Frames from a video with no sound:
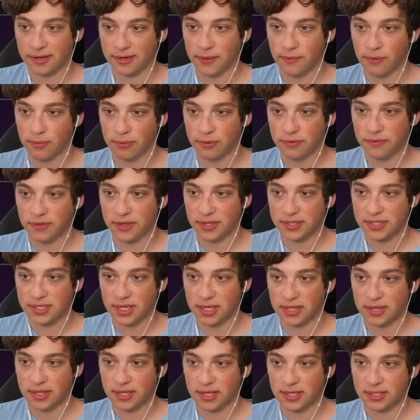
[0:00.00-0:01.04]
Then we'll move this
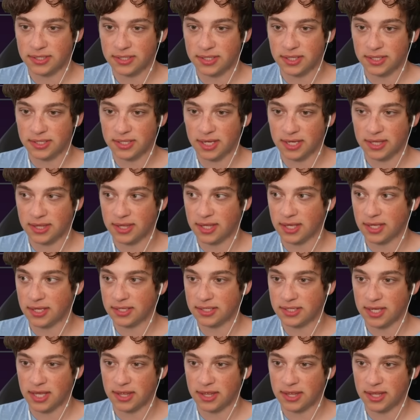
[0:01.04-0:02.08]
like this like
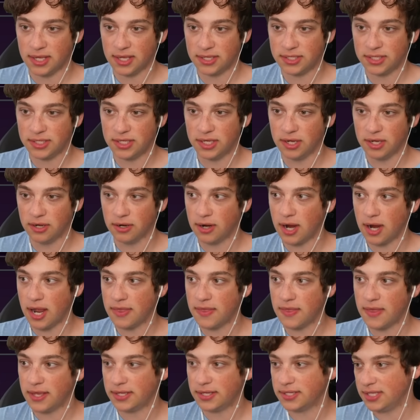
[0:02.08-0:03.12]
this, and this here,
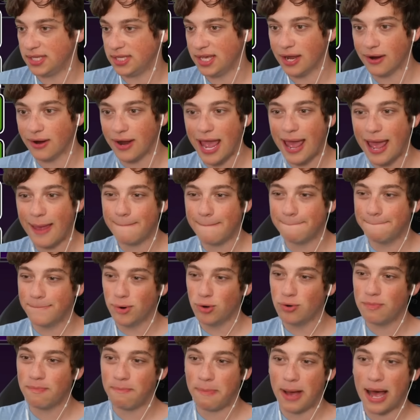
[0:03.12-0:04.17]
and
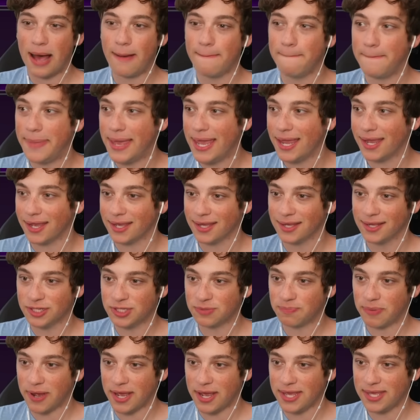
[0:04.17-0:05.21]
boom, bomb, bing. Put a
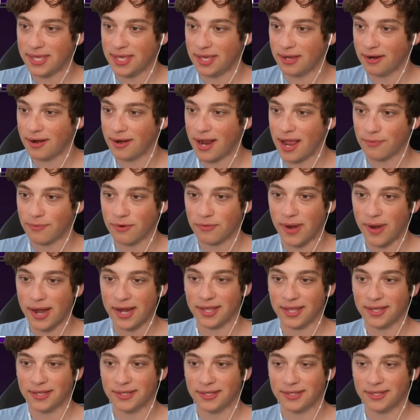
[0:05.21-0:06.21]
spike here, and we're ready.